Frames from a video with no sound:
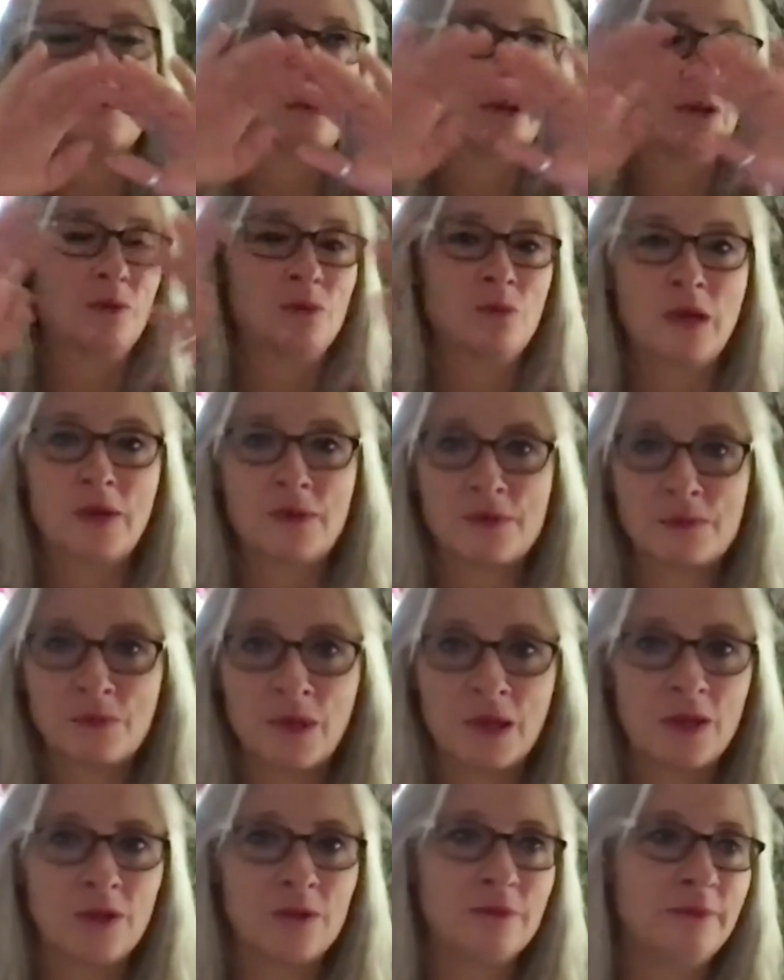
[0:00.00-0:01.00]

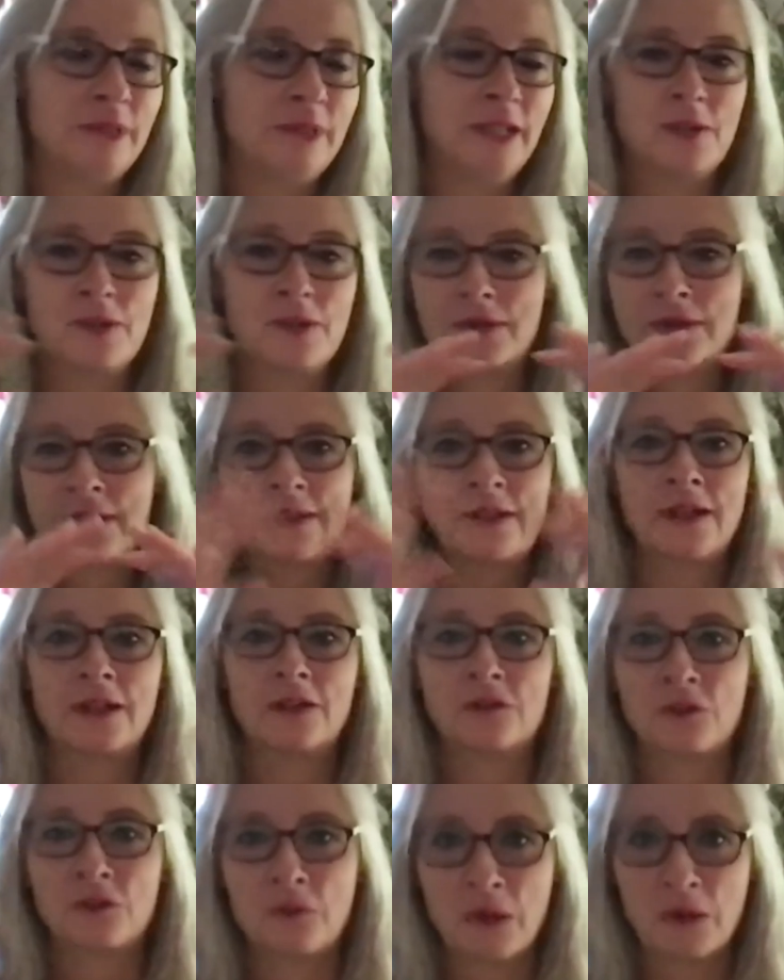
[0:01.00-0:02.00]
It's
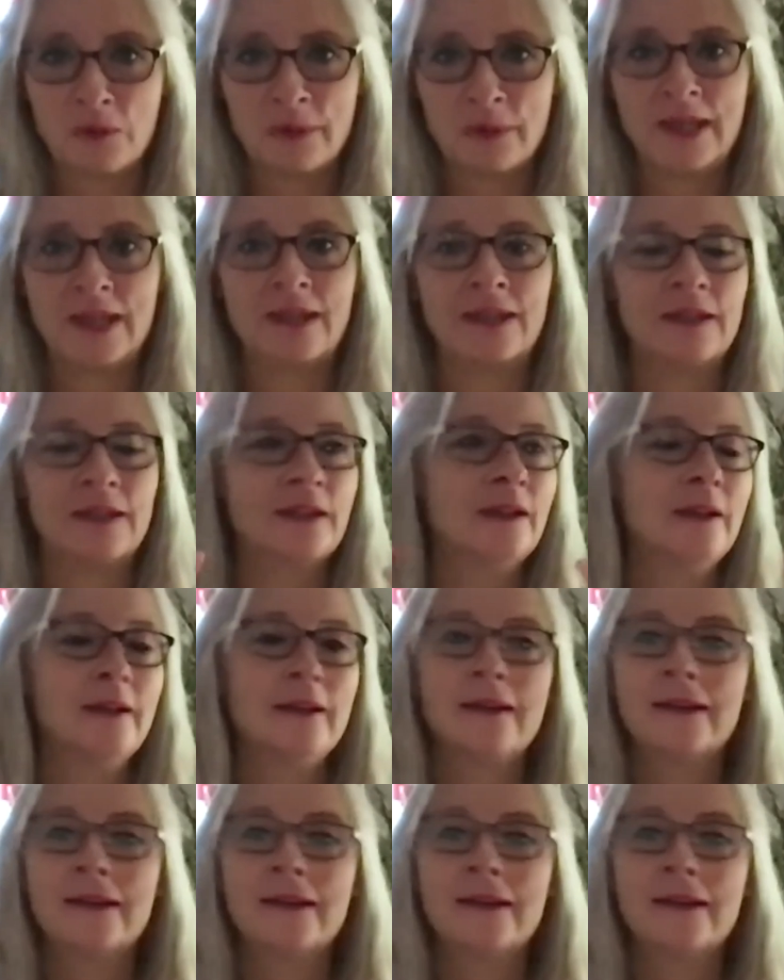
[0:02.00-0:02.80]
designing for well-being,